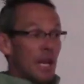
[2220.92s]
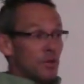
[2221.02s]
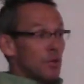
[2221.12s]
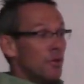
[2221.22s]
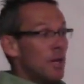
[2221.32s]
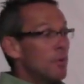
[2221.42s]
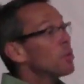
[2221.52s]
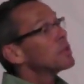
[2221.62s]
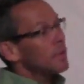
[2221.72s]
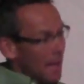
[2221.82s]
change her creamer,
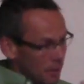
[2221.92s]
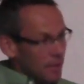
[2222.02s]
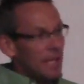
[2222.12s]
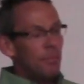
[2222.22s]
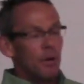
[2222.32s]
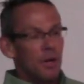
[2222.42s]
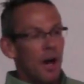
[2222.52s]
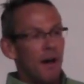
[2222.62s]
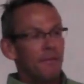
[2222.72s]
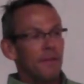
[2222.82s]
which allowed her to keep her
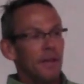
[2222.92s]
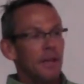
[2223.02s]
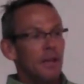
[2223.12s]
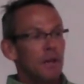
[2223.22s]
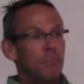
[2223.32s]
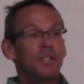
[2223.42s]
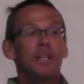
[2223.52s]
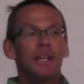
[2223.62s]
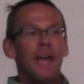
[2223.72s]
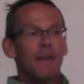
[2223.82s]
coffee but
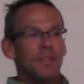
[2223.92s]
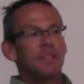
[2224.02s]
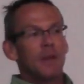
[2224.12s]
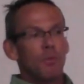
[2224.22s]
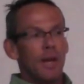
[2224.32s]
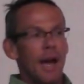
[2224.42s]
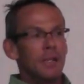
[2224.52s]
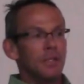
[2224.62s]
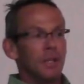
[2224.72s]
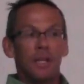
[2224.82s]
she didn't have the same
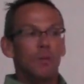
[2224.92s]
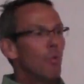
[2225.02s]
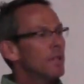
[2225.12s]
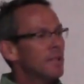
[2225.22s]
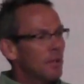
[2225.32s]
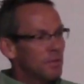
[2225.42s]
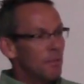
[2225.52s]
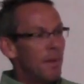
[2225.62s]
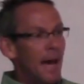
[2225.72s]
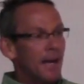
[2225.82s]
reaction. It wasn't that it was
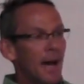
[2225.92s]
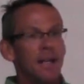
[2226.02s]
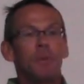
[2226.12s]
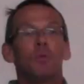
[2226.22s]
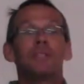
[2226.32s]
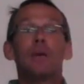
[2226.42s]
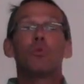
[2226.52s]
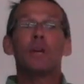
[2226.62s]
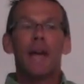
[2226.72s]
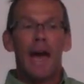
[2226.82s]
a bad item, it was a
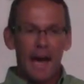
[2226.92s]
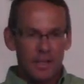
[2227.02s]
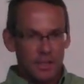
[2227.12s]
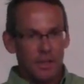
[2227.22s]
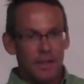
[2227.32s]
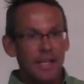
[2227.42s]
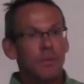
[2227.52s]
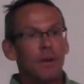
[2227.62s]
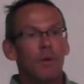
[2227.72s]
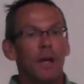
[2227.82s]
reaction. That's
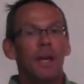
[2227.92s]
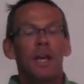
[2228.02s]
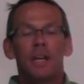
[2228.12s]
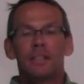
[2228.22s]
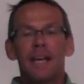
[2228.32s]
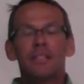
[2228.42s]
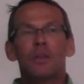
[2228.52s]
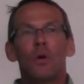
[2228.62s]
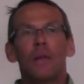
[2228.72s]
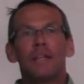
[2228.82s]
what I want, because that's
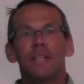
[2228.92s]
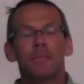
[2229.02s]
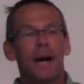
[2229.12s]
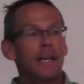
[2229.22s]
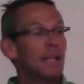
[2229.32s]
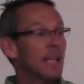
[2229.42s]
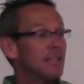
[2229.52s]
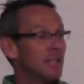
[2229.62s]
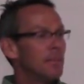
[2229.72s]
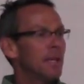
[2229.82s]
the whole idea behind a
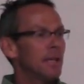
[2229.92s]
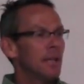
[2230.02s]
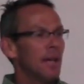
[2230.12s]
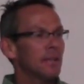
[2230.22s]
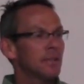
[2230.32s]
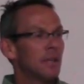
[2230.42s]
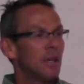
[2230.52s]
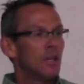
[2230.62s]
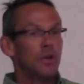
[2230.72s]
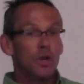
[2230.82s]
glycemic index.
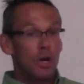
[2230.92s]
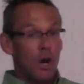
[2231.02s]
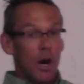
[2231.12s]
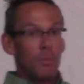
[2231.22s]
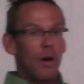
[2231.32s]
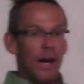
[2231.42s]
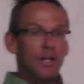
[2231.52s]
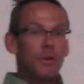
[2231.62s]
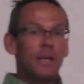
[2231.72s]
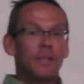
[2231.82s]
You're
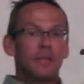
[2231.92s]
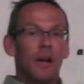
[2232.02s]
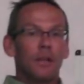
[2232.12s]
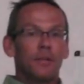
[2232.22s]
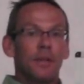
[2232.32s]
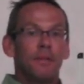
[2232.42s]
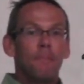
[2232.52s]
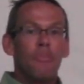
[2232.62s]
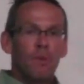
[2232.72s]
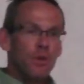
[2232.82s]
carbohydrate intolerant.
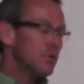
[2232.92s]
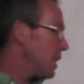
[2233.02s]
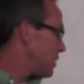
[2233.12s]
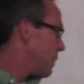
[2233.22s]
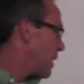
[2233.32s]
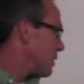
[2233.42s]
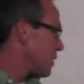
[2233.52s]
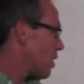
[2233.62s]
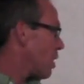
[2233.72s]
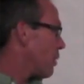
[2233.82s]
Usually it's because
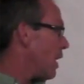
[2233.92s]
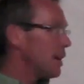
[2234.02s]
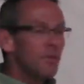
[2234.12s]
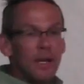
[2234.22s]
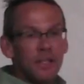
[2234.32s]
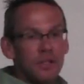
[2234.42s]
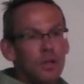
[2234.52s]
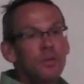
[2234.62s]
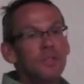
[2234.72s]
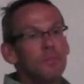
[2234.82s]
the carbohydrate is
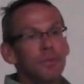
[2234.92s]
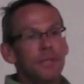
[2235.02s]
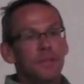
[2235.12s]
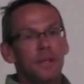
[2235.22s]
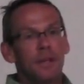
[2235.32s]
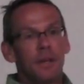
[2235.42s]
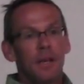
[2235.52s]
too simplistic,